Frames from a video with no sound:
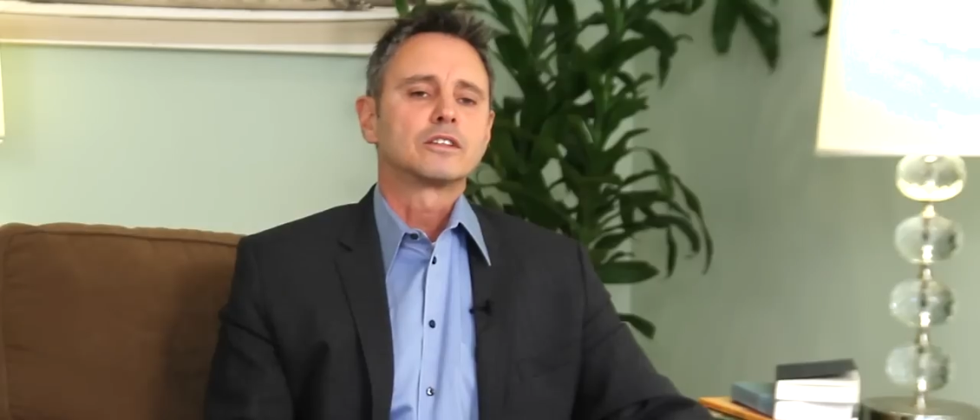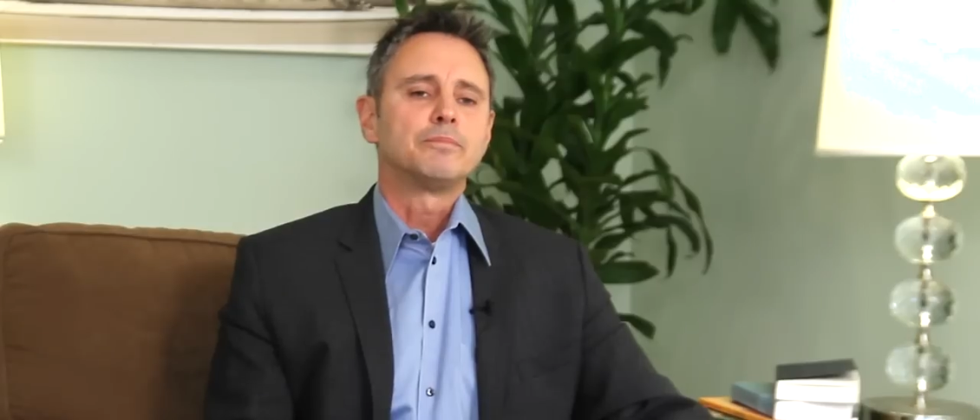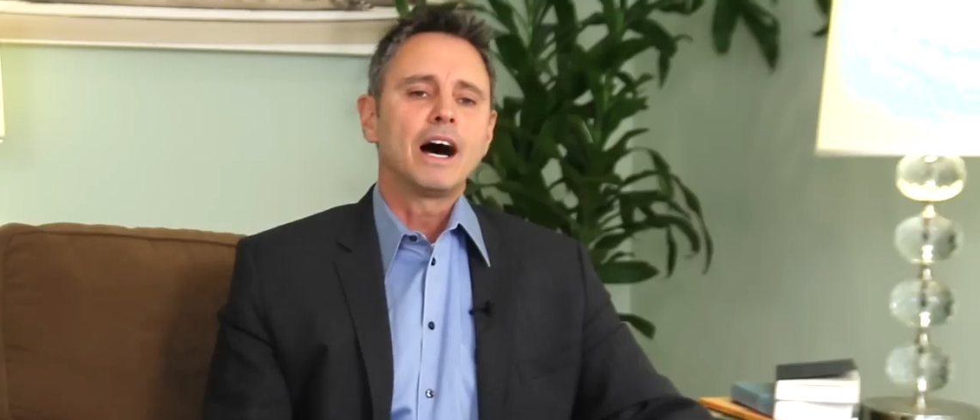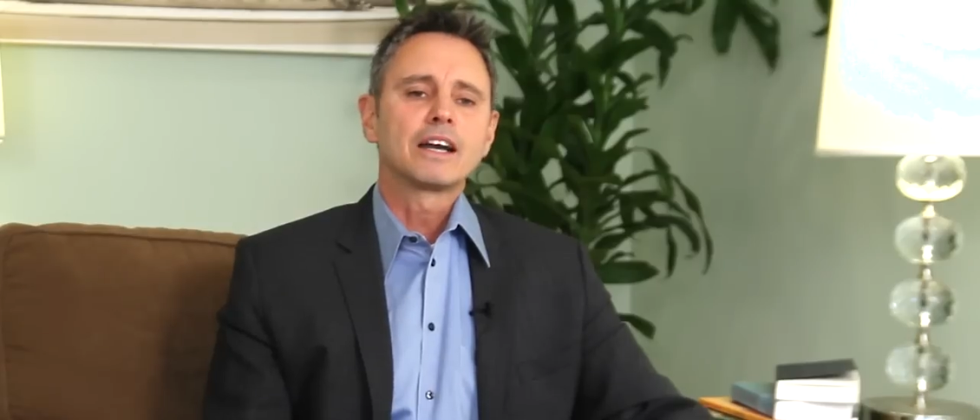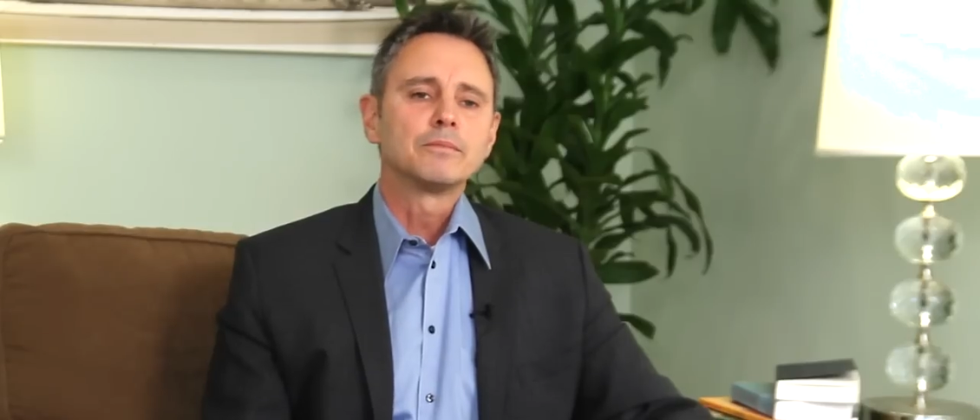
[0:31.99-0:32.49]
The
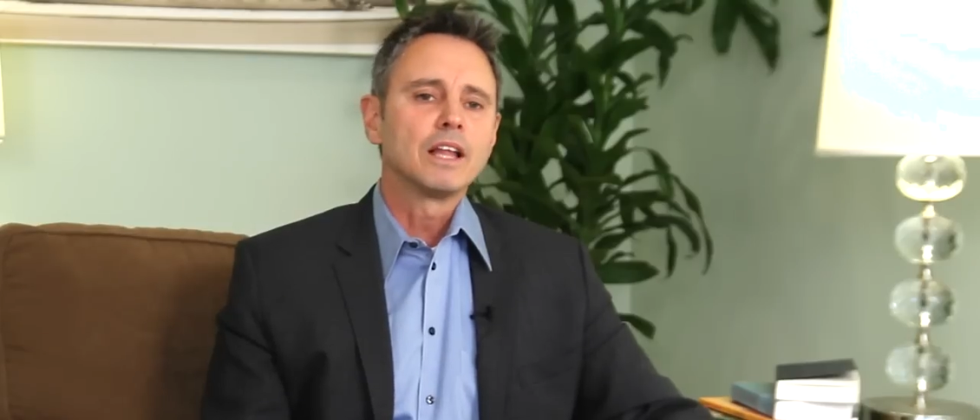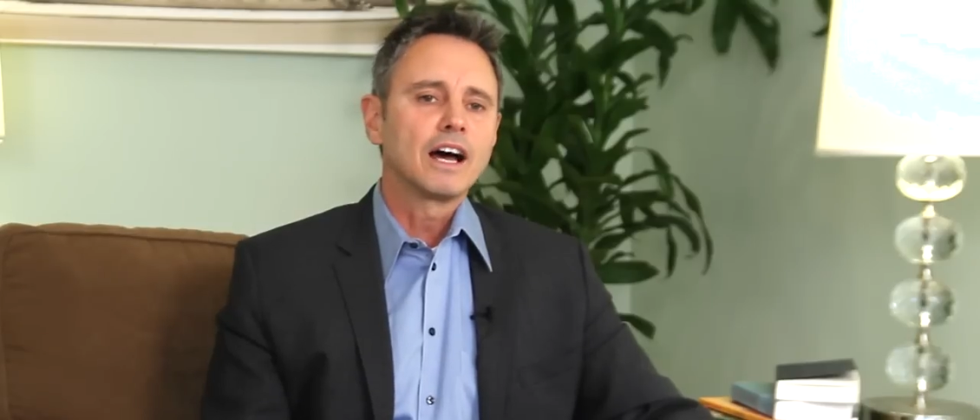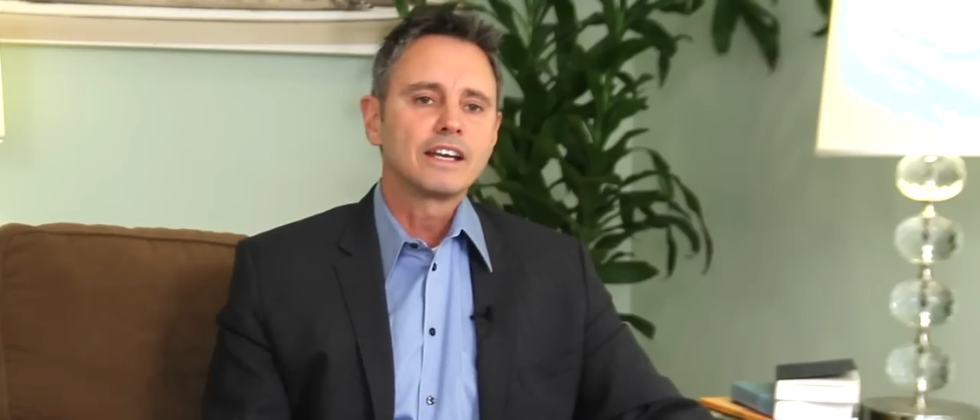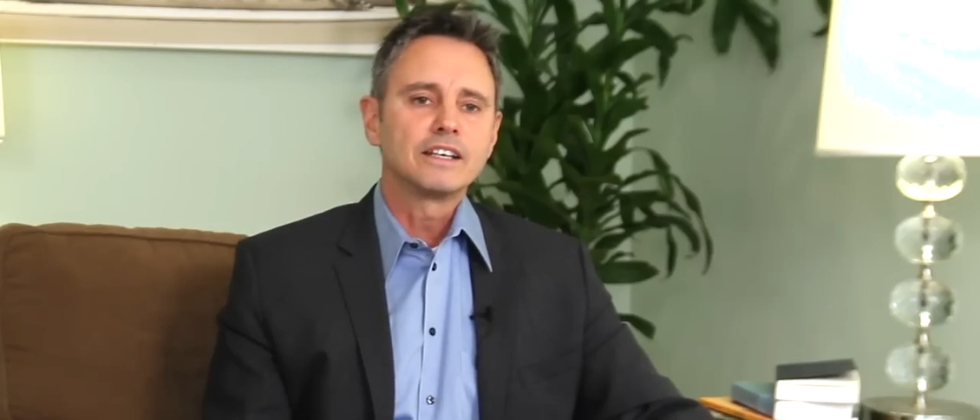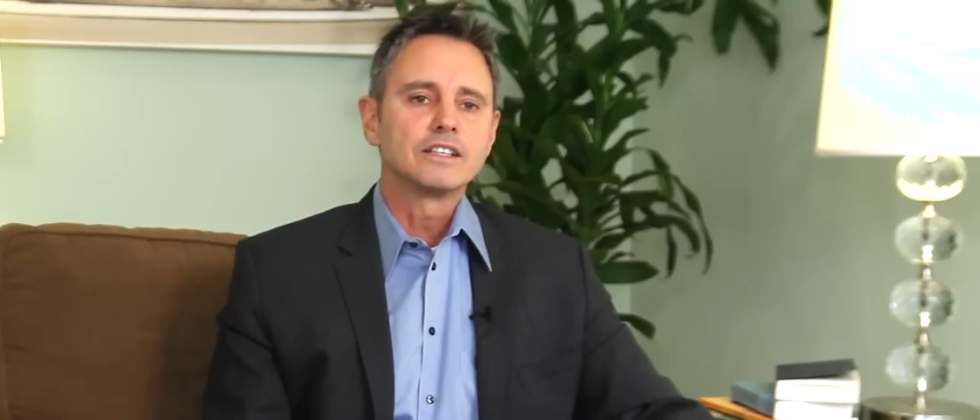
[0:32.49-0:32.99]
bottom
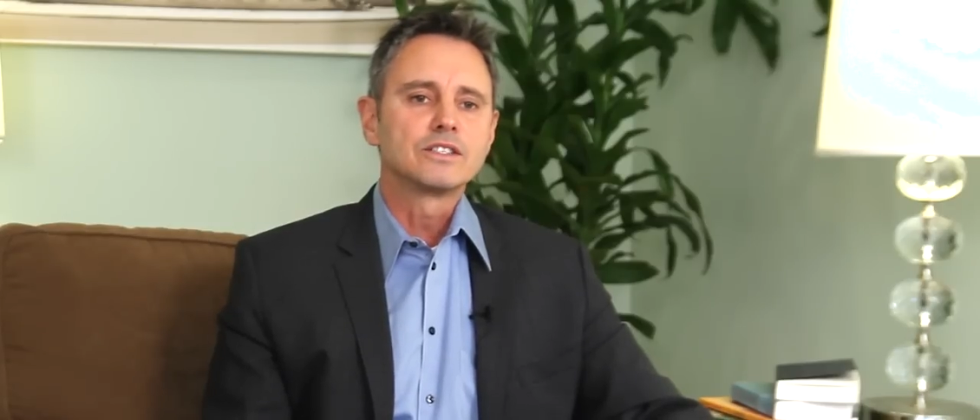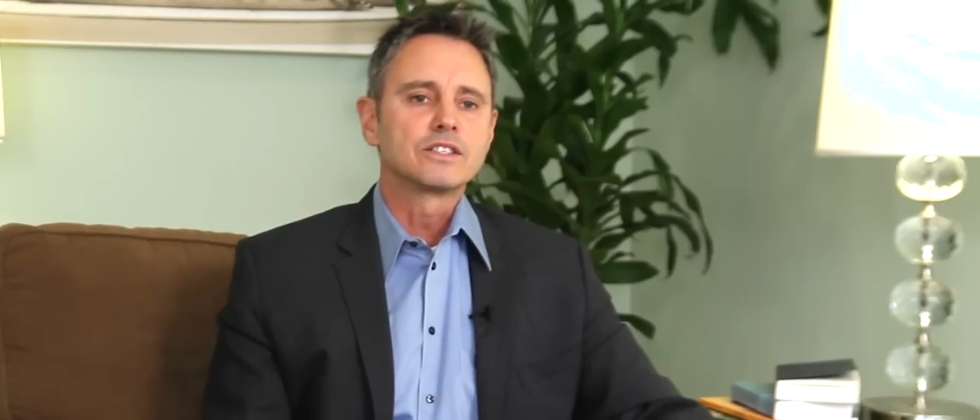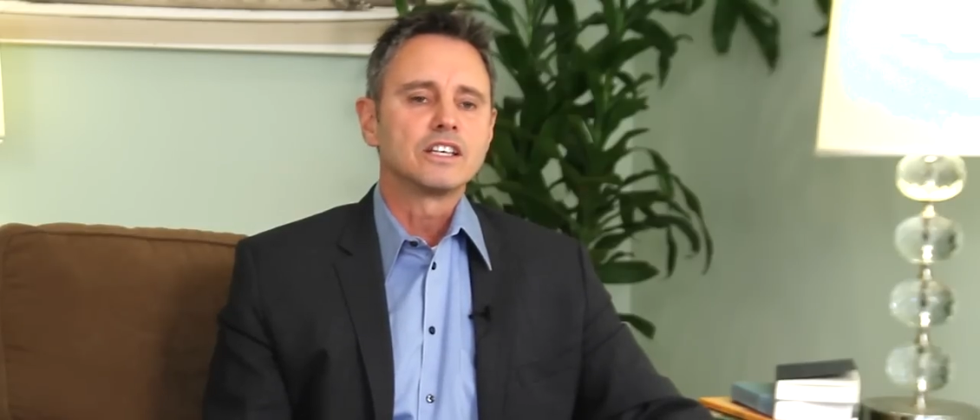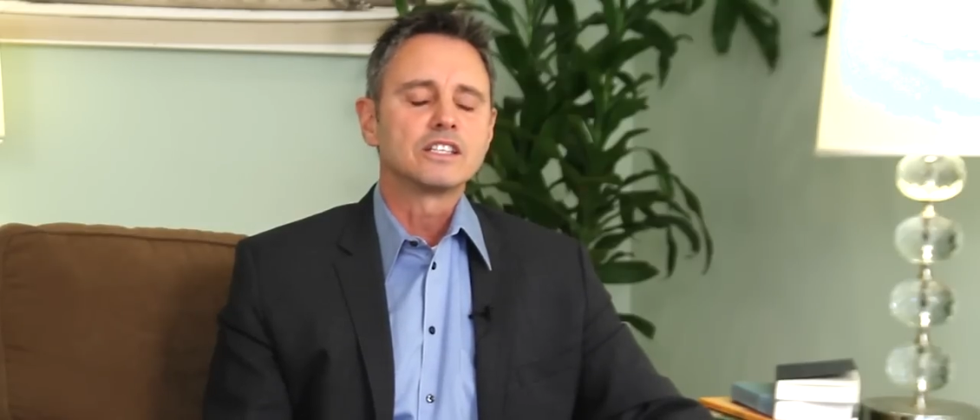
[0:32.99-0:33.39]
line is,